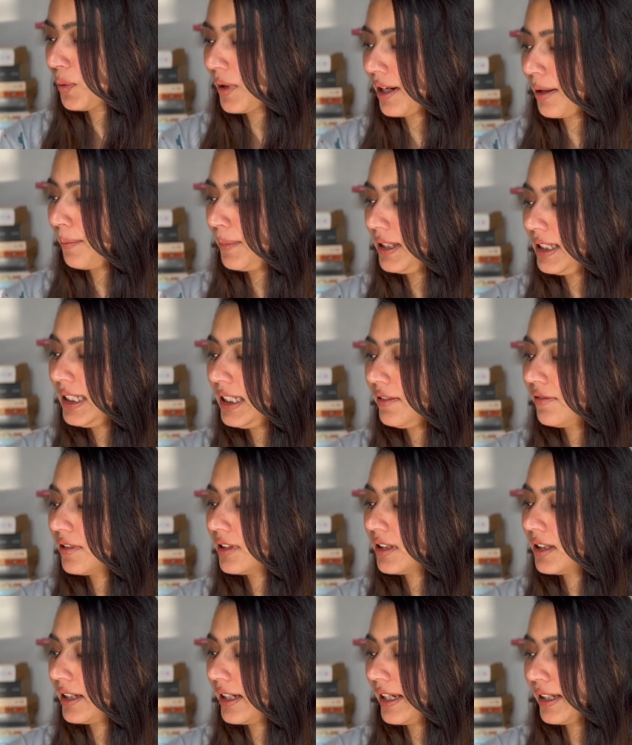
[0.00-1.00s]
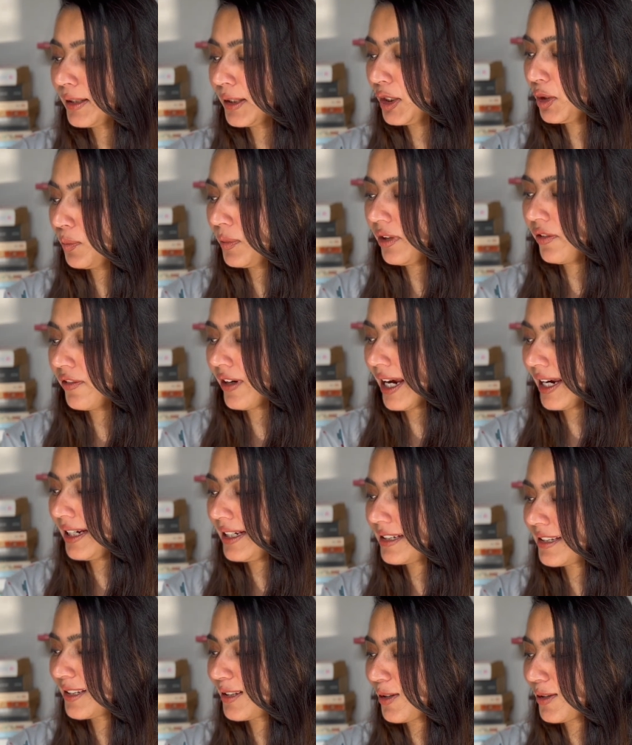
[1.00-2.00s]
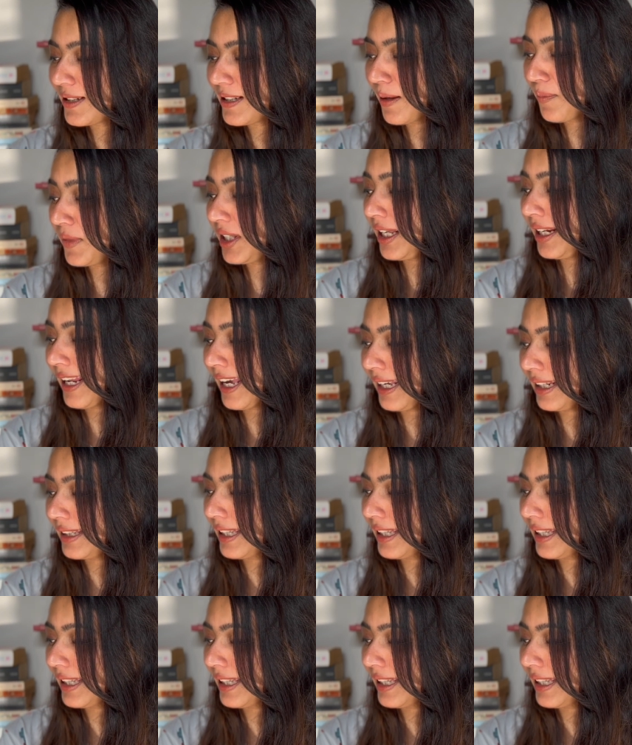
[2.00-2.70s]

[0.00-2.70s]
are a believer in human rights or something like